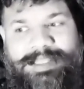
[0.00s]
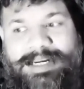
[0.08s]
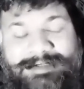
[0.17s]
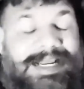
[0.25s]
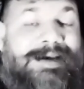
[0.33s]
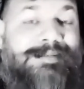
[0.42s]
At
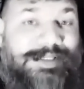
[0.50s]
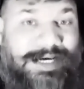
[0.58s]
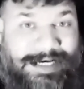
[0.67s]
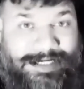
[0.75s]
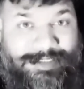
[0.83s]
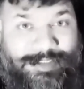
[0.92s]
times,
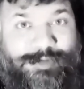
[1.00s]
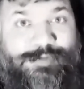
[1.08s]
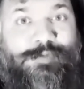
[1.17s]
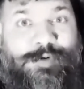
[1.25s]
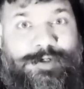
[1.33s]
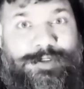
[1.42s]
I just
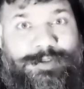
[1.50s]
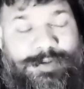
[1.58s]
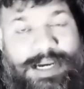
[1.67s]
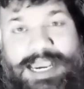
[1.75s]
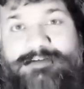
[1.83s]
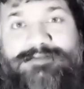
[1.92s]
want to
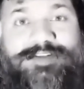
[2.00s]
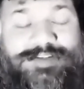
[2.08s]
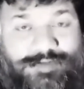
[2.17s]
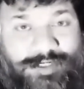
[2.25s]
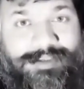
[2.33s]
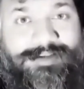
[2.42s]
have
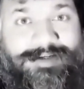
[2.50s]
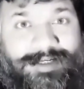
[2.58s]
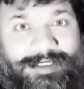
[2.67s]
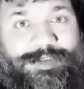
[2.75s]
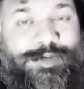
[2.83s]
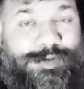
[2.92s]
strength like
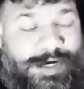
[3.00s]
you